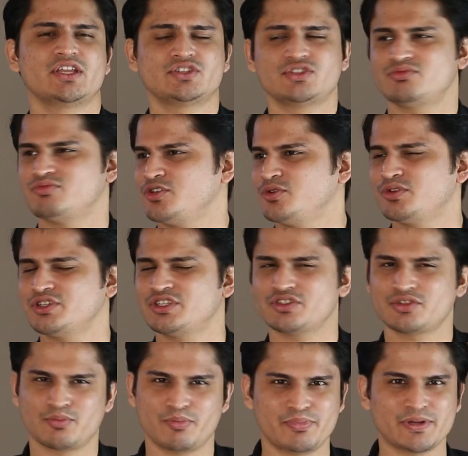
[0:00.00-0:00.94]
which you were
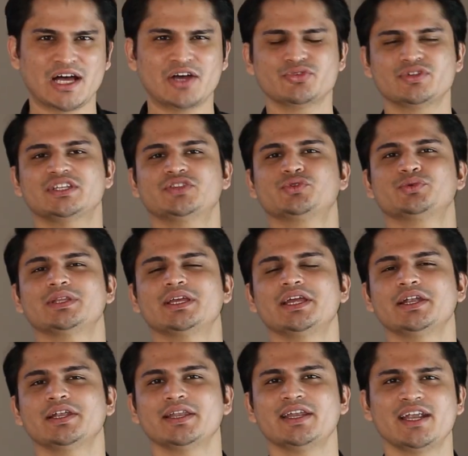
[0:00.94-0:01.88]
just browsing through the
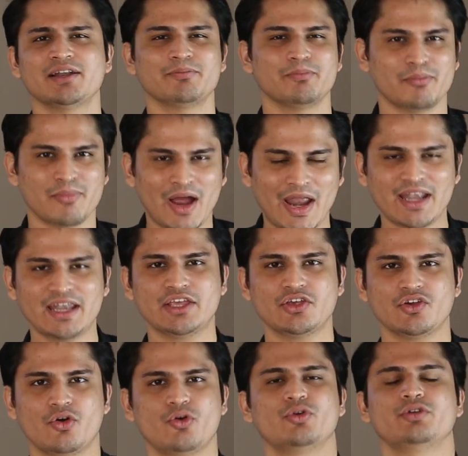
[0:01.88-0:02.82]
internet, minding
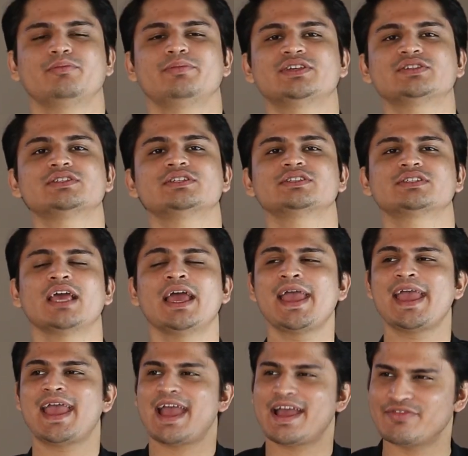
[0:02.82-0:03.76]
your own business,
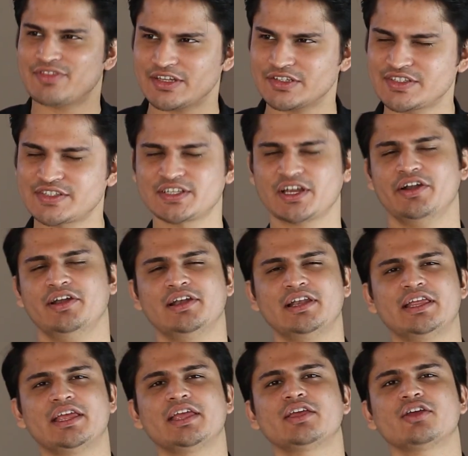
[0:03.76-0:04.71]
and then
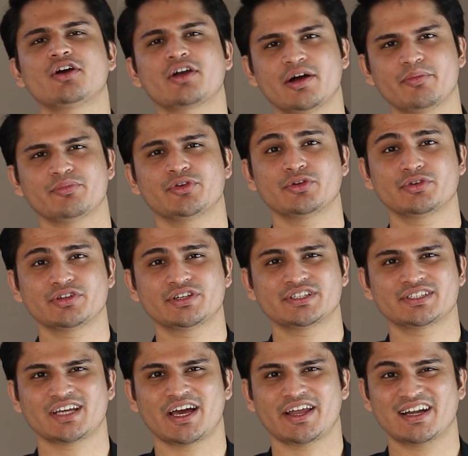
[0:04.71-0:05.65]
suddenly your computer
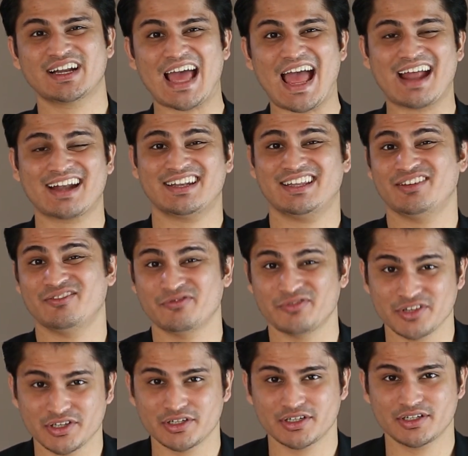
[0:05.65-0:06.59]
started acting
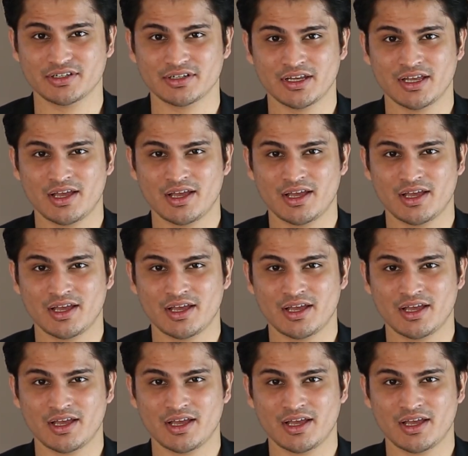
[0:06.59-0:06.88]
weird?